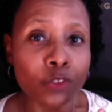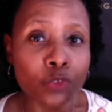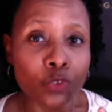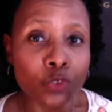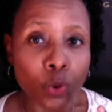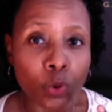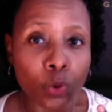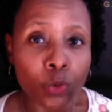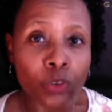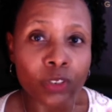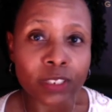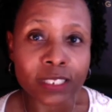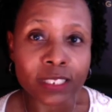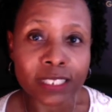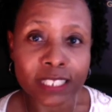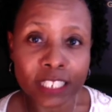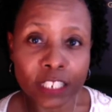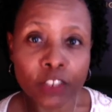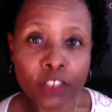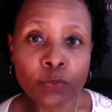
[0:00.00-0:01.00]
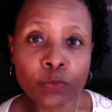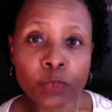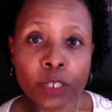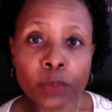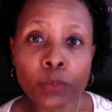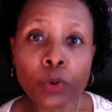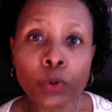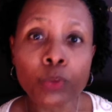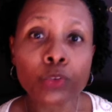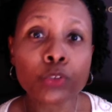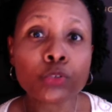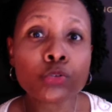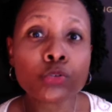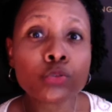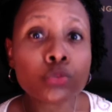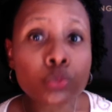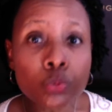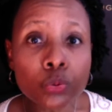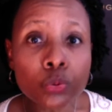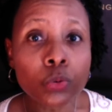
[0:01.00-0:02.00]
don't give people the
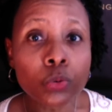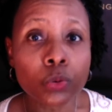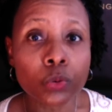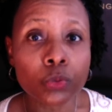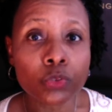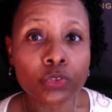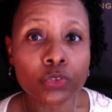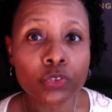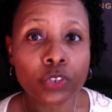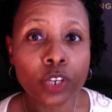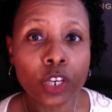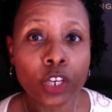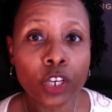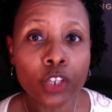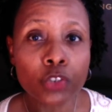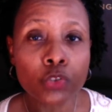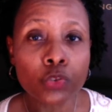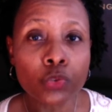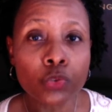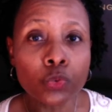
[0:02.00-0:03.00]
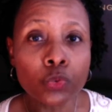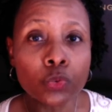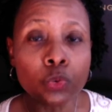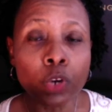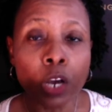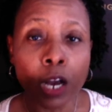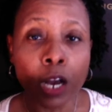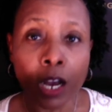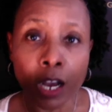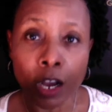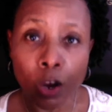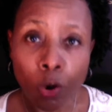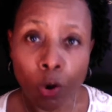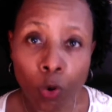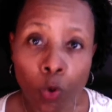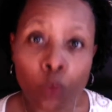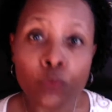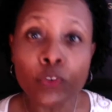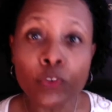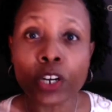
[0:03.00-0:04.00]
tools to uh,
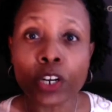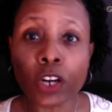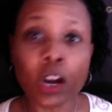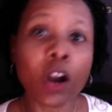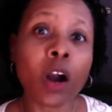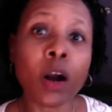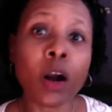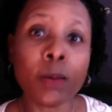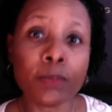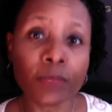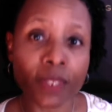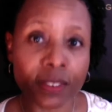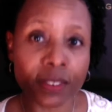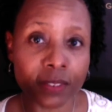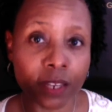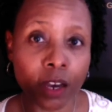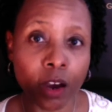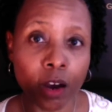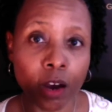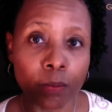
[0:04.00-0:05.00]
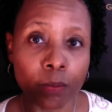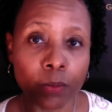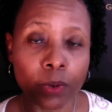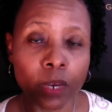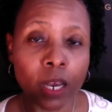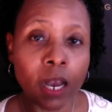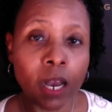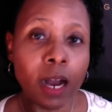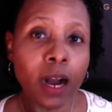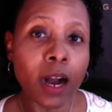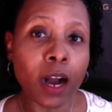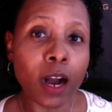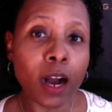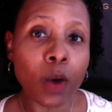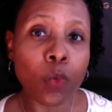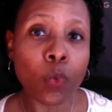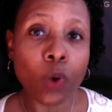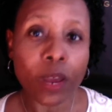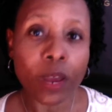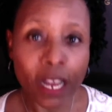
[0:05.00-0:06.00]
overcome this hump. Uh,
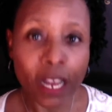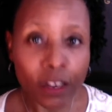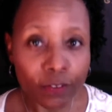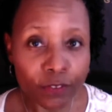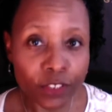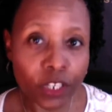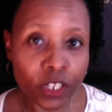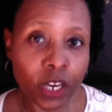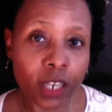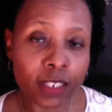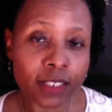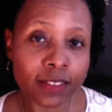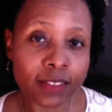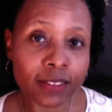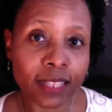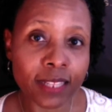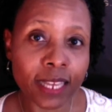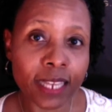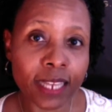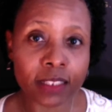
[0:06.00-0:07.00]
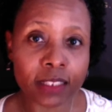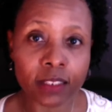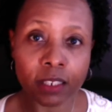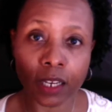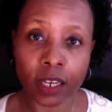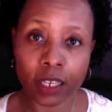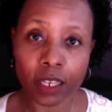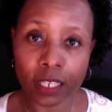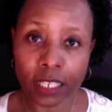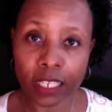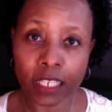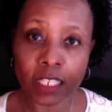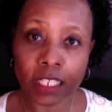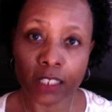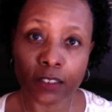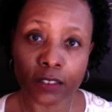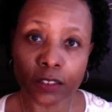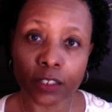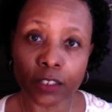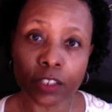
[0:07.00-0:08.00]
what I've done is that uh,
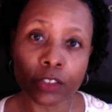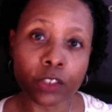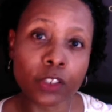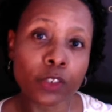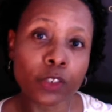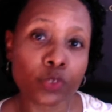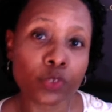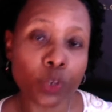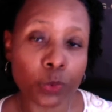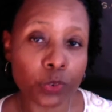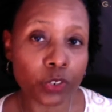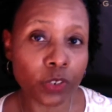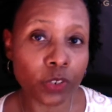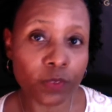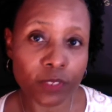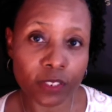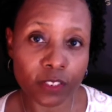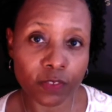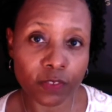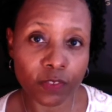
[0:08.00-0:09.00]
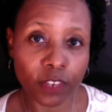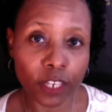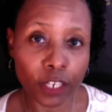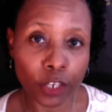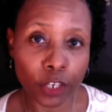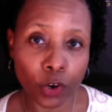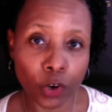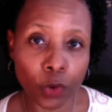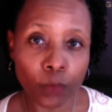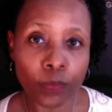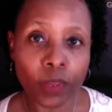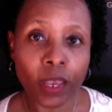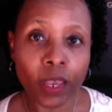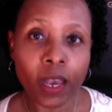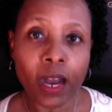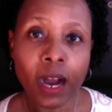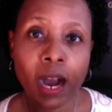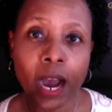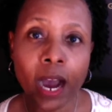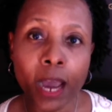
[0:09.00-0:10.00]
in the description of this video,
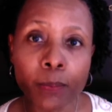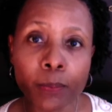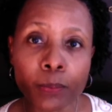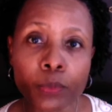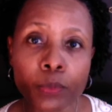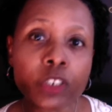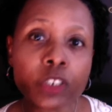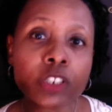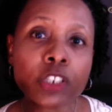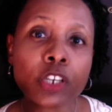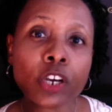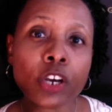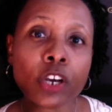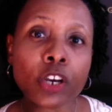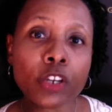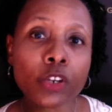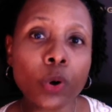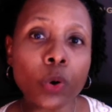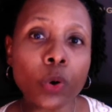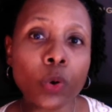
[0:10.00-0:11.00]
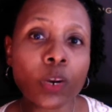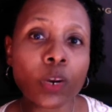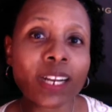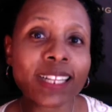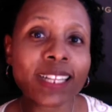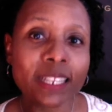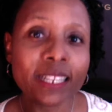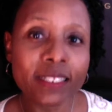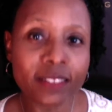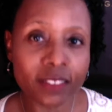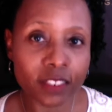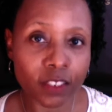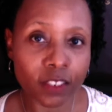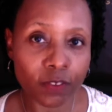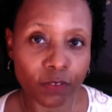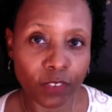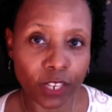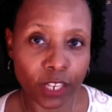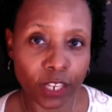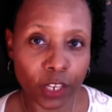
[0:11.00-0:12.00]
I put an aura cleansing
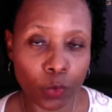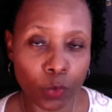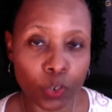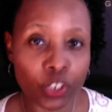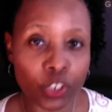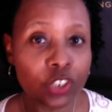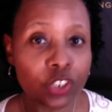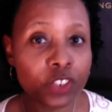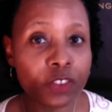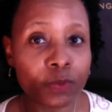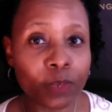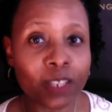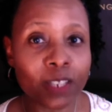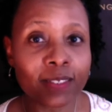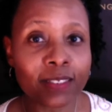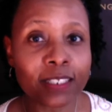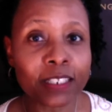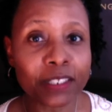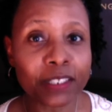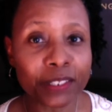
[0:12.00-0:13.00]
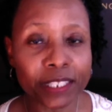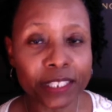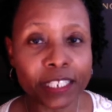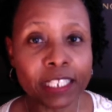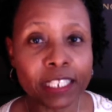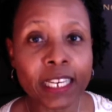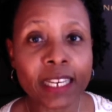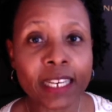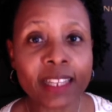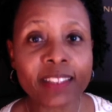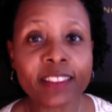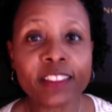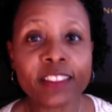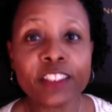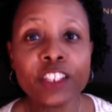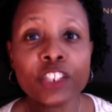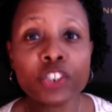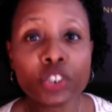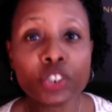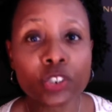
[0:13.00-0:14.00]
video, which is basically
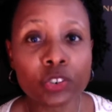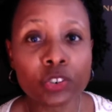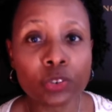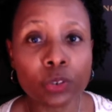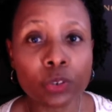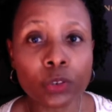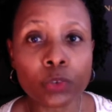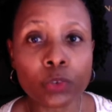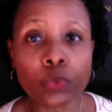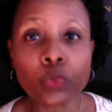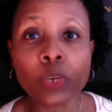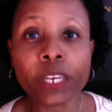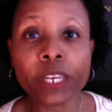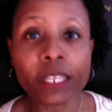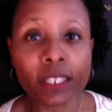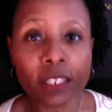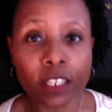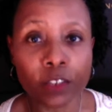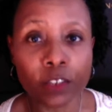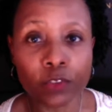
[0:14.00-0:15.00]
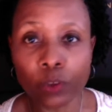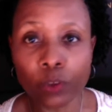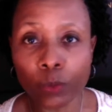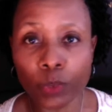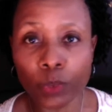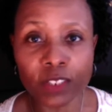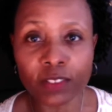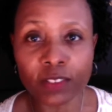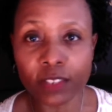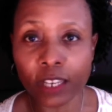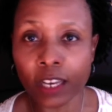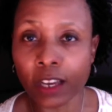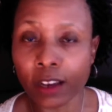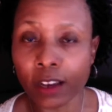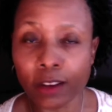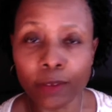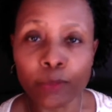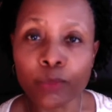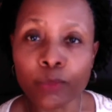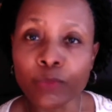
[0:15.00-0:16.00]
digital Reiki, if someone is uh,
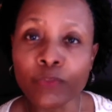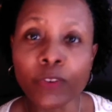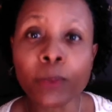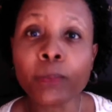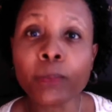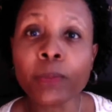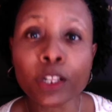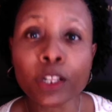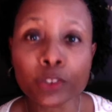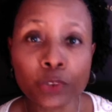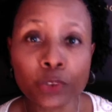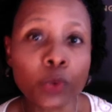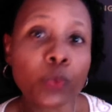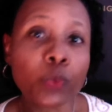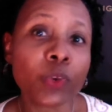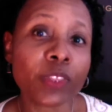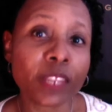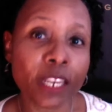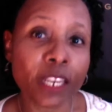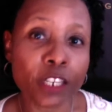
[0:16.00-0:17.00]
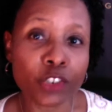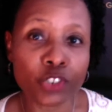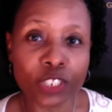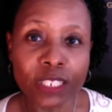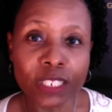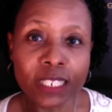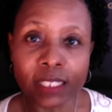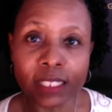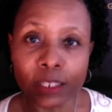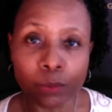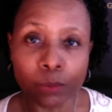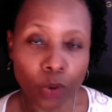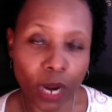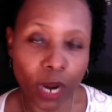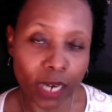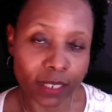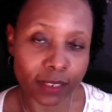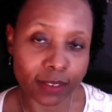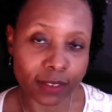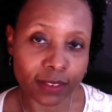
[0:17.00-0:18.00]
familiar with energy healing
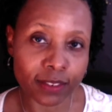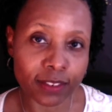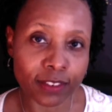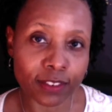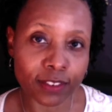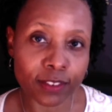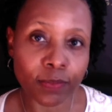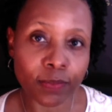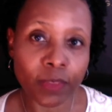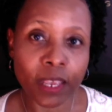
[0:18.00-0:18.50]
practices.